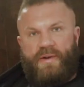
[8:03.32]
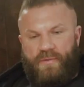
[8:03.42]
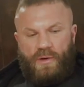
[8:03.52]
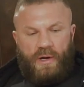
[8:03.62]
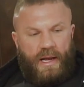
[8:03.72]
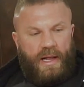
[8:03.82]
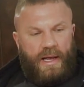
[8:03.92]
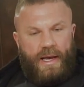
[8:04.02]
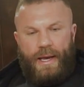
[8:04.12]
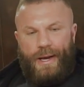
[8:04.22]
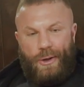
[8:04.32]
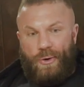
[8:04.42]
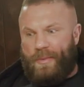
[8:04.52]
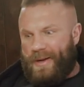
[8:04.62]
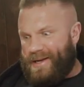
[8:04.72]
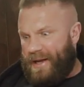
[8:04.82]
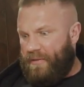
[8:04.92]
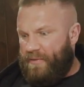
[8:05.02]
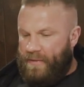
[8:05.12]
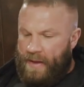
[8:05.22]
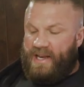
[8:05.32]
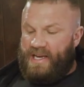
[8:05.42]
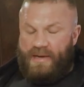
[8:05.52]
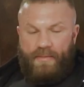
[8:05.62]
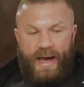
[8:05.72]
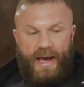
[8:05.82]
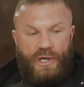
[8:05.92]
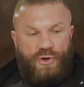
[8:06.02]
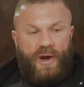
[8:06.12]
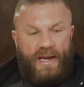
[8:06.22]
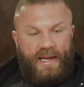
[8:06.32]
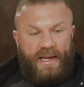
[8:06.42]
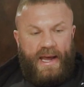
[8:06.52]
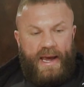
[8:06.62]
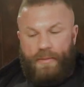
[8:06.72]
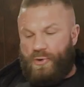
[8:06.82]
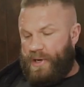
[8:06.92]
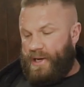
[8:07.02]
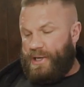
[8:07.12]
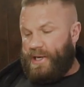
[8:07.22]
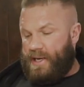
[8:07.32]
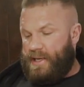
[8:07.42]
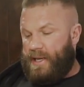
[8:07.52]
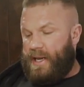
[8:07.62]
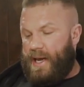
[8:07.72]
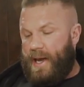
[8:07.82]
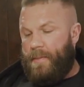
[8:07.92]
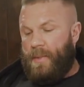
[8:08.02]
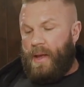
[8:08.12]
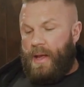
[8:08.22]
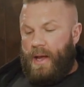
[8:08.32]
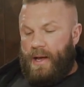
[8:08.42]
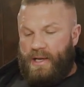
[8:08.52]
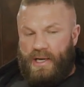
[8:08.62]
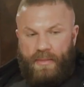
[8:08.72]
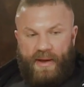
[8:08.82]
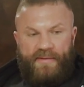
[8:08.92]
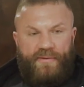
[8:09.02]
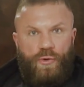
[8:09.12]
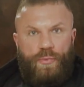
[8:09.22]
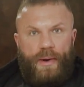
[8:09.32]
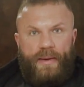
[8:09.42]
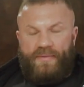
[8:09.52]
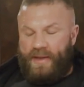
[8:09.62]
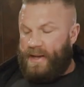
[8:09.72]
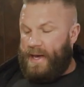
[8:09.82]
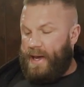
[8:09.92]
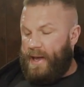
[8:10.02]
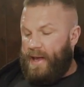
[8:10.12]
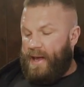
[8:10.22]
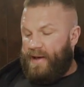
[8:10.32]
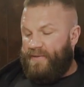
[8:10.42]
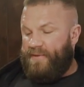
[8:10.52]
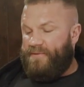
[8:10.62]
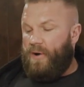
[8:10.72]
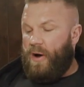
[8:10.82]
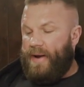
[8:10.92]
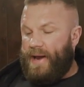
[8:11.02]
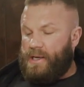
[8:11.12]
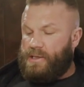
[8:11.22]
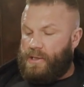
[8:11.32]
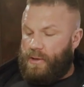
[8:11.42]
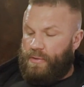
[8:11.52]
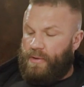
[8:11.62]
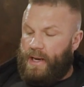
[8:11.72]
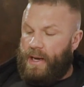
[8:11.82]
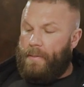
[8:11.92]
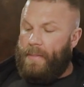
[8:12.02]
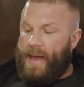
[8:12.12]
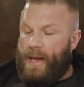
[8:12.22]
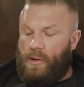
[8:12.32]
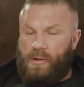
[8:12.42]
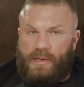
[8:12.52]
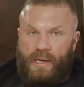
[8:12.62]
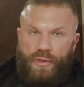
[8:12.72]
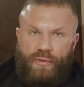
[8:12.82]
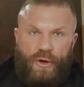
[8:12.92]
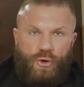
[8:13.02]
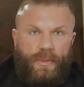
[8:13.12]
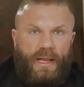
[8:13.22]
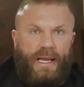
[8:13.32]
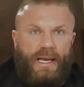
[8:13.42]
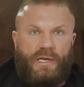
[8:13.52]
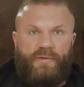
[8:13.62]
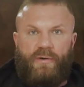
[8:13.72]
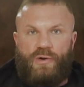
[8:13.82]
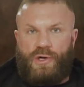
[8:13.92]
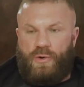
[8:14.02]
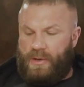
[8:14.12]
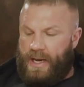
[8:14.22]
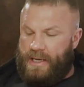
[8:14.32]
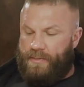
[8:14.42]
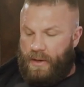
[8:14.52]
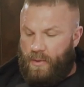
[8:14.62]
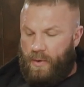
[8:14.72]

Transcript: everyone's got it clear, including myself, this is my training day. I'm training chest today, and this is my food prep for the day. I've had 4 eggs, 3 bagels and 300 millilitres of orange juice as meal